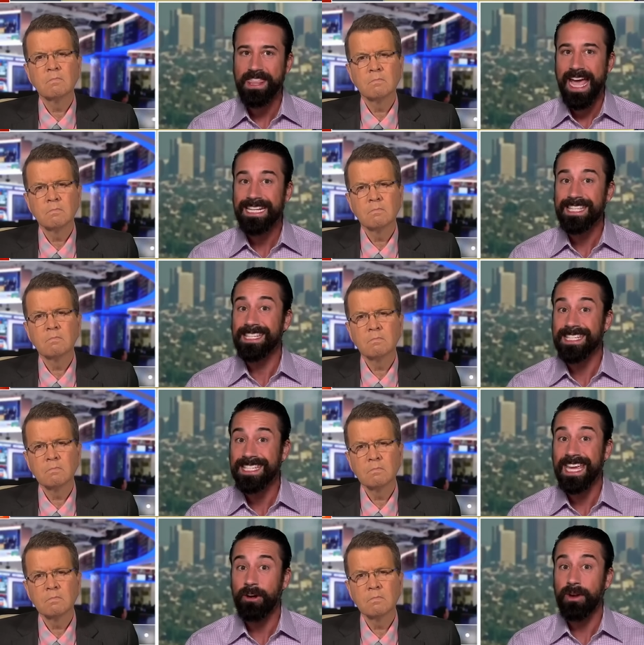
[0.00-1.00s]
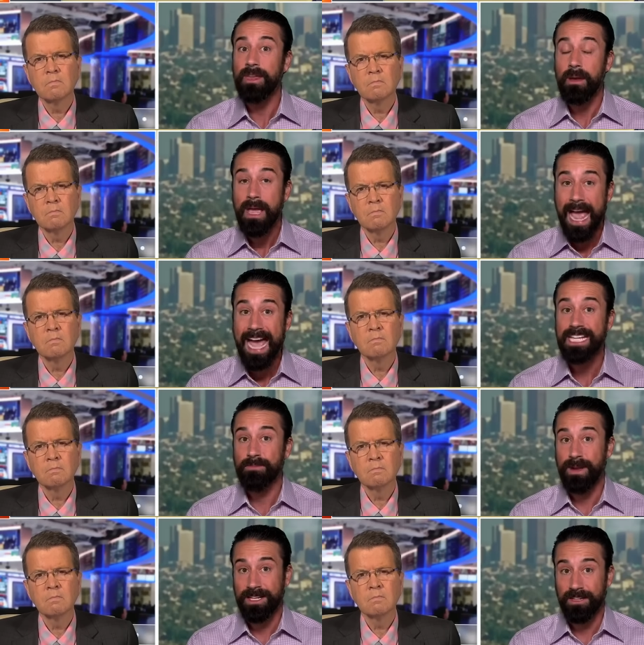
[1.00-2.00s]
Speaker 1: that's the scary
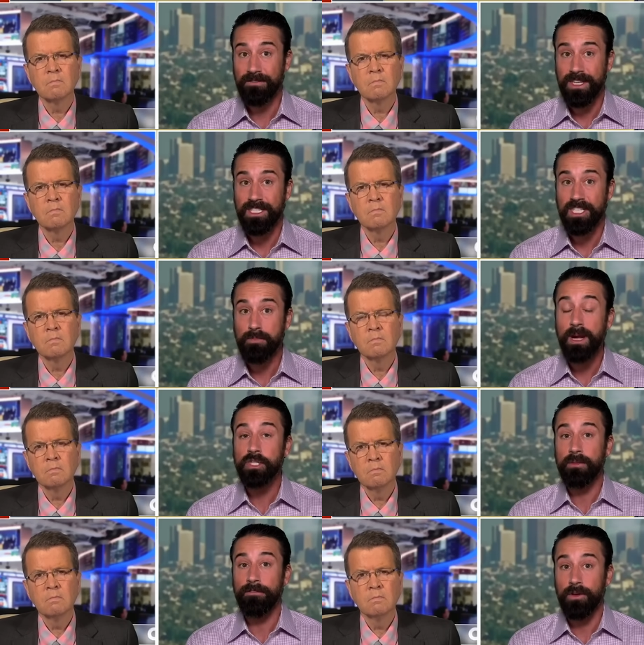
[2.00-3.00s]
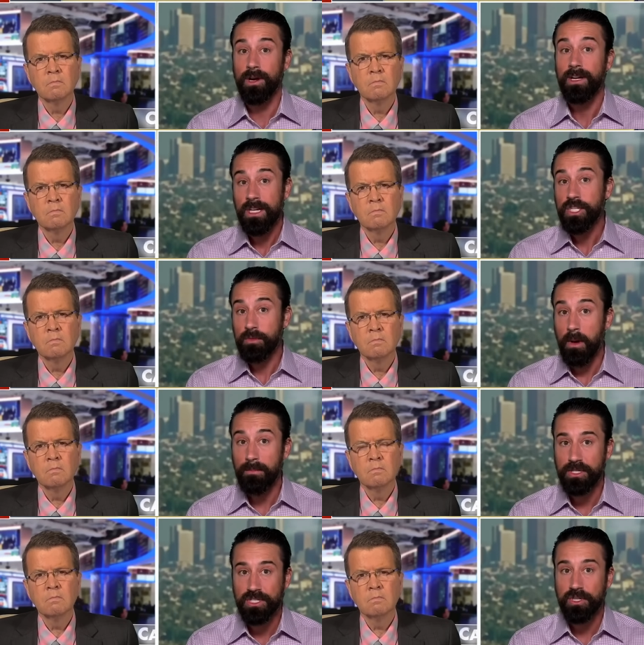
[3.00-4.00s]
aspect of this, especially for a small
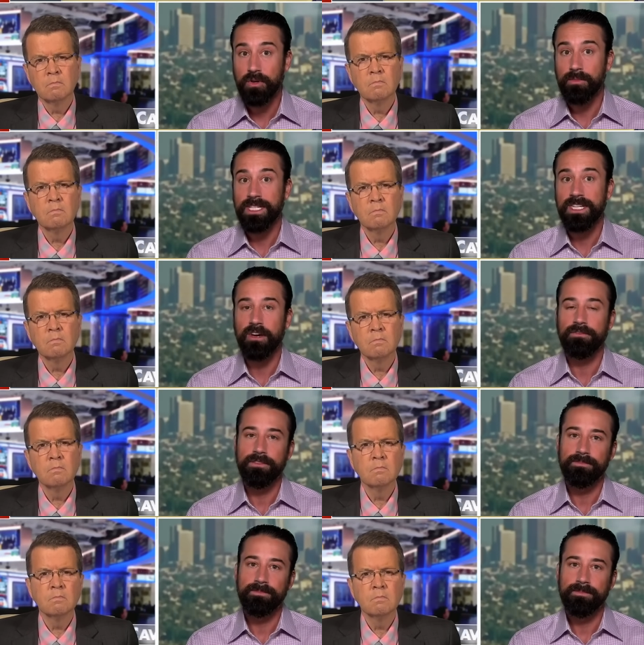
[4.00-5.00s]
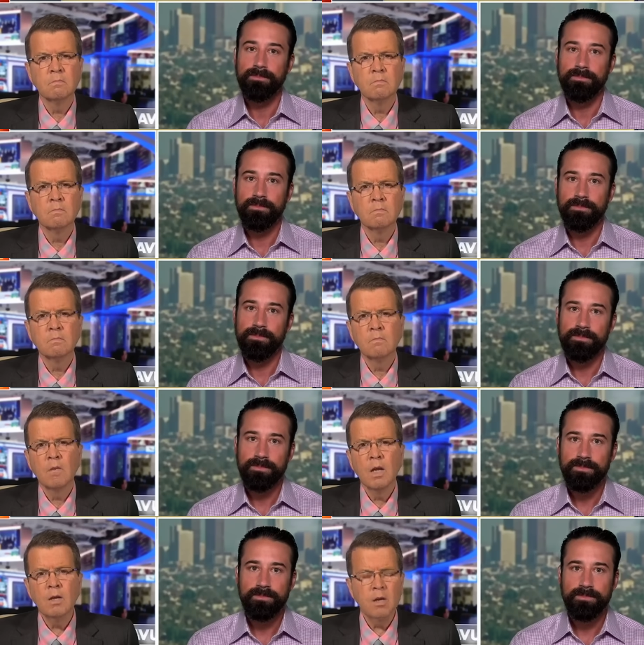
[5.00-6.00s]
business owner myself.
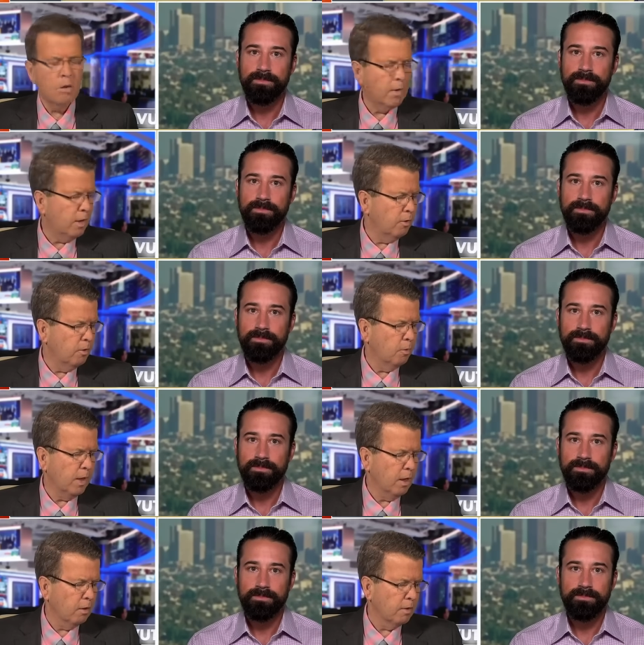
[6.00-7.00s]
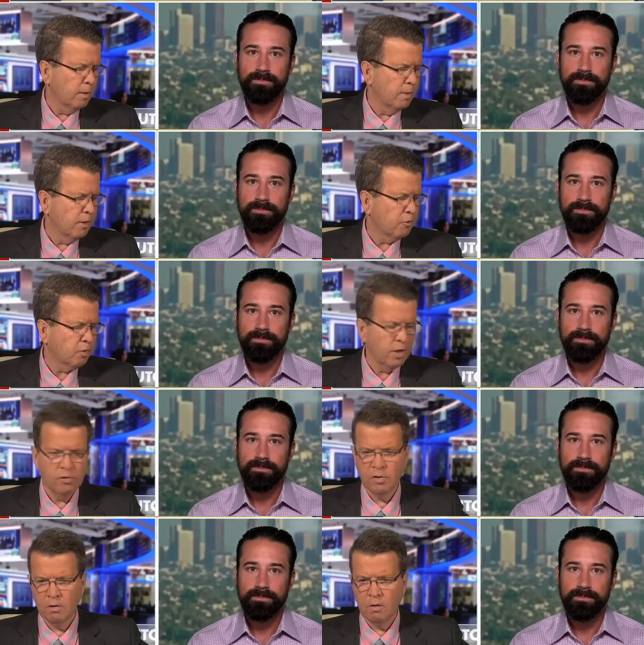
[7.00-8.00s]
Speaker 2: You know, Andrew, you hear the
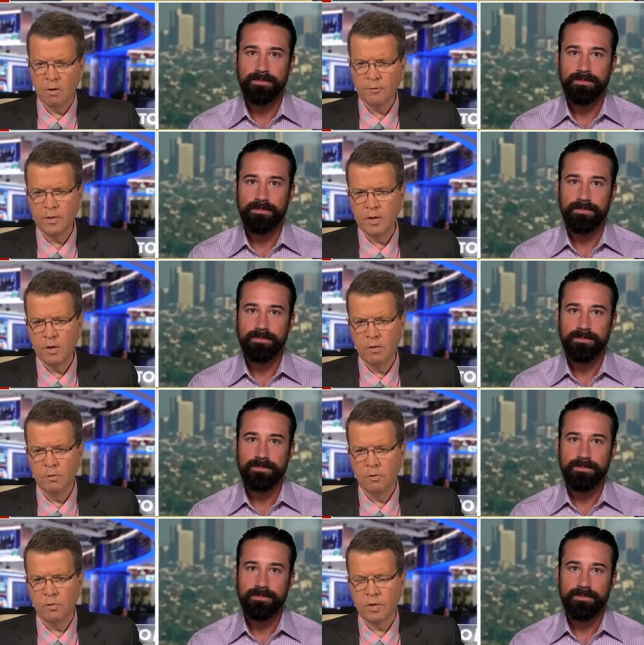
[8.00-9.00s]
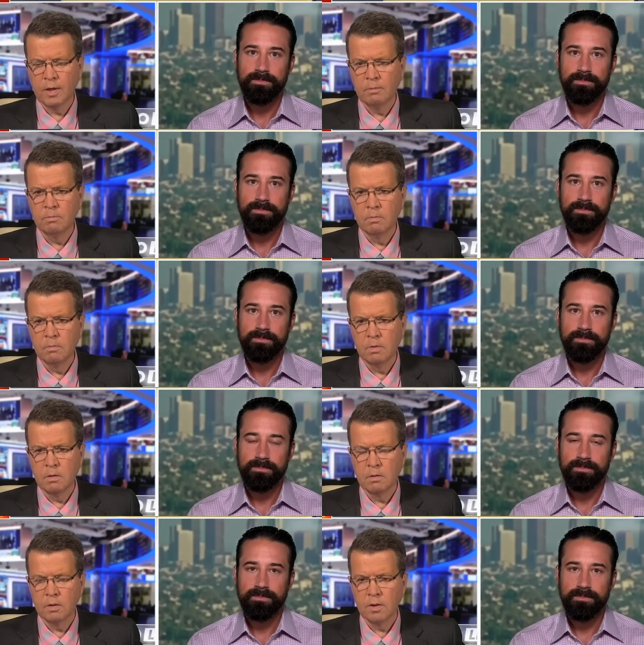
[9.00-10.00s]
administration often use uh,
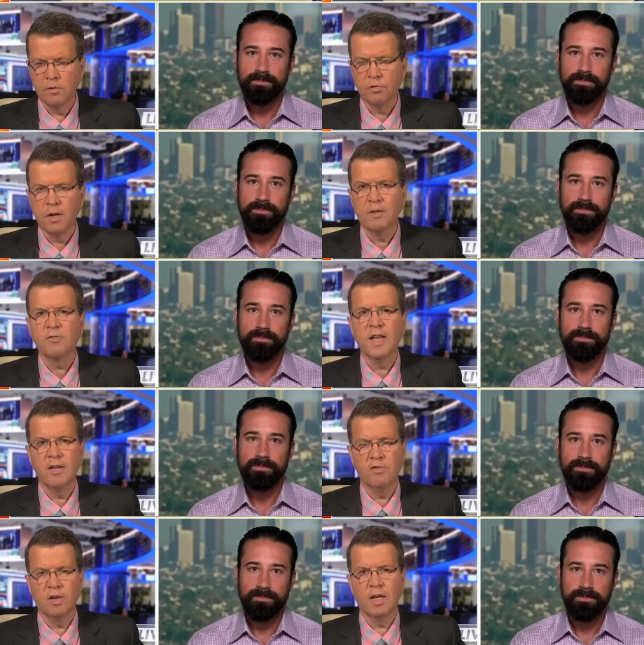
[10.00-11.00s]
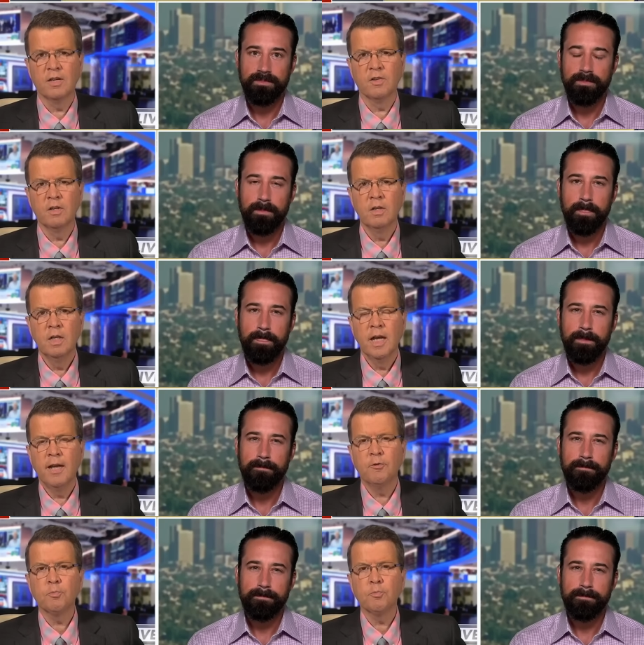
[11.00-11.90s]
um, this shrinkflation as a as